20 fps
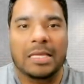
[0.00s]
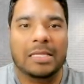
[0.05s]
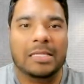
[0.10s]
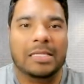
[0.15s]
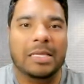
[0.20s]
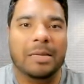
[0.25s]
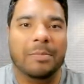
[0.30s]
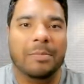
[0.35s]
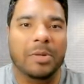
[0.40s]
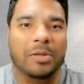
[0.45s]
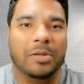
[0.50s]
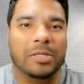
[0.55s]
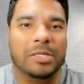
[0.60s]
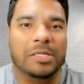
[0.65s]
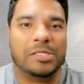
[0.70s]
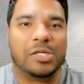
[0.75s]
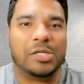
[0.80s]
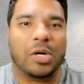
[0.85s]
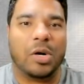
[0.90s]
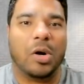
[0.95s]
the ability
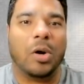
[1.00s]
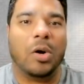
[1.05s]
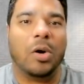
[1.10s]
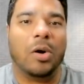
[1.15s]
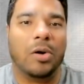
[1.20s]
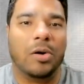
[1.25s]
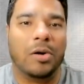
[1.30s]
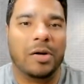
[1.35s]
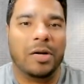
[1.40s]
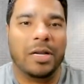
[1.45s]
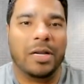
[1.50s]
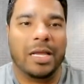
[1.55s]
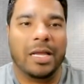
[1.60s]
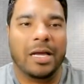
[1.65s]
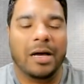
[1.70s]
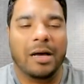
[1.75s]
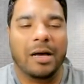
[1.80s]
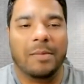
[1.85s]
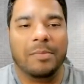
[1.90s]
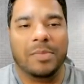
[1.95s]
to earn,
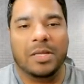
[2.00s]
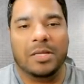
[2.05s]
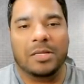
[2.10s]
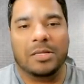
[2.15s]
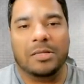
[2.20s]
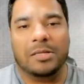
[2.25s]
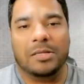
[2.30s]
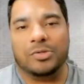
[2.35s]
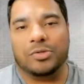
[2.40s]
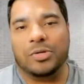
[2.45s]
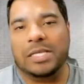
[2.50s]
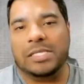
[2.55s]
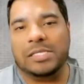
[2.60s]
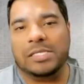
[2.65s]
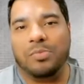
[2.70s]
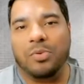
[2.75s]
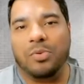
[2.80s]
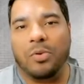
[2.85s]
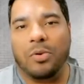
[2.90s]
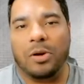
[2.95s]
um, the, the
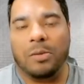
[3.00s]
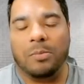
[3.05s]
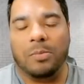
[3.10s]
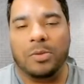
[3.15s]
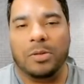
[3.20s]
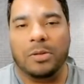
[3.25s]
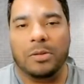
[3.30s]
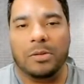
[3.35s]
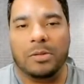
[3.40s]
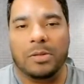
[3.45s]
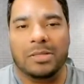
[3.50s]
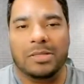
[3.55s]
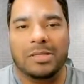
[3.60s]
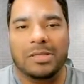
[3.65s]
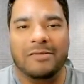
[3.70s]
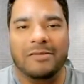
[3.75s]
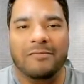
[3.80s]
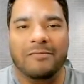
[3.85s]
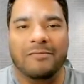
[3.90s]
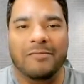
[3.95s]
transportable, the
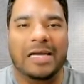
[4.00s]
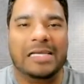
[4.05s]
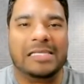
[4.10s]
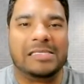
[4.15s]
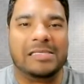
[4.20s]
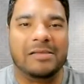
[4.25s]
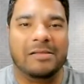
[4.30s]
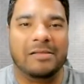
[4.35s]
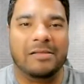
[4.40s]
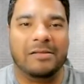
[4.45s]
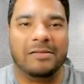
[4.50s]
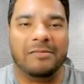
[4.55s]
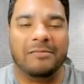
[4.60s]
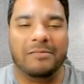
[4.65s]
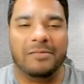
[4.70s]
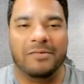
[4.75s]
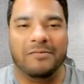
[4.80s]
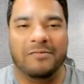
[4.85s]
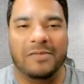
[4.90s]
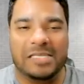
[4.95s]
device, the, the,
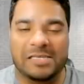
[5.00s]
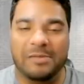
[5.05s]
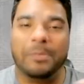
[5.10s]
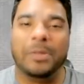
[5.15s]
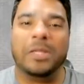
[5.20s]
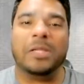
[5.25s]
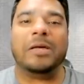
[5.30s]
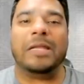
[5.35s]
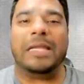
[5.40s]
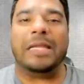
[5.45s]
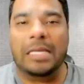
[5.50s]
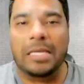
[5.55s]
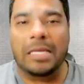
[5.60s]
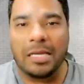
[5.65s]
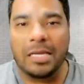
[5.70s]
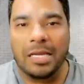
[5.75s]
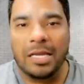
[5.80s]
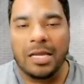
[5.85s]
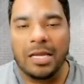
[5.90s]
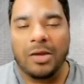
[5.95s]
the visibility,
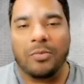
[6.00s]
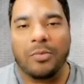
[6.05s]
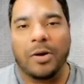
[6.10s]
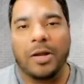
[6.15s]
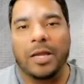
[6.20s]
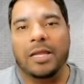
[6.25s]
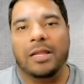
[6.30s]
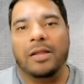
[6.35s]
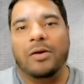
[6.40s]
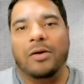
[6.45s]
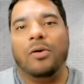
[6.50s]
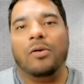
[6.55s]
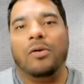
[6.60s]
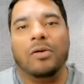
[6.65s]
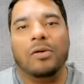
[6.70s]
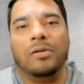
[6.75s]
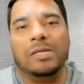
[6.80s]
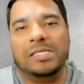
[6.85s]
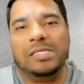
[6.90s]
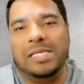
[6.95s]
right? All,
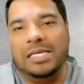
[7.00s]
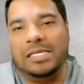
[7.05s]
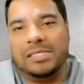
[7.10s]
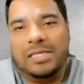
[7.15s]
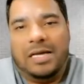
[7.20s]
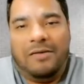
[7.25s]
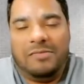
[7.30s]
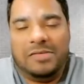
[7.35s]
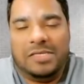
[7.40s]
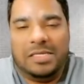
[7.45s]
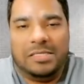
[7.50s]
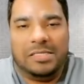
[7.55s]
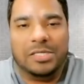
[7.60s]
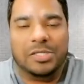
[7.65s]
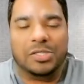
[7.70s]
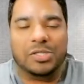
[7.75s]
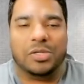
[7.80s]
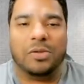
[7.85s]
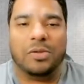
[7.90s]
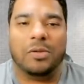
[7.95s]
all these things, obviously
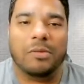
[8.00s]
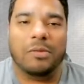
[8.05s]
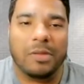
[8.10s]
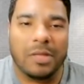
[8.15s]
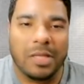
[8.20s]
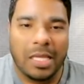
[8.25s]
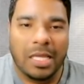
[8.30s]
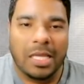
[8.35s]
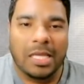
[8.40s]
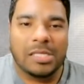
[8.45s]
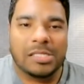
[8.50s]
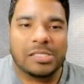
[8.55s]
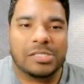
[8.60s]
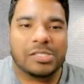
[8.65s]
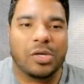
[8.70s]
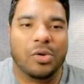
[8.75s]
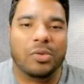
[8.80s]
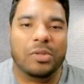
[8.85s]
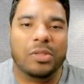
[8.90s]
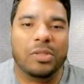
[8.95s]
digital.
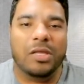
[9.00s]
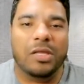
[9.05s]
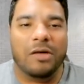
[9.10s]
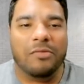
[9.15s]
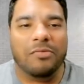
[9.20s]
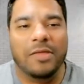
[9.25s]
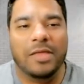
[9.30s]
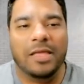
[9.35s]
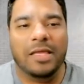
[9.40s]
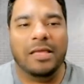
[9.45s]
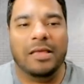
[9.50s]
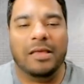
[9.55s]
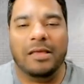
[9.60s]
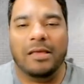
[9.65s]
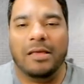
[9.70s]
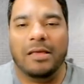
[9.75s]
So nothing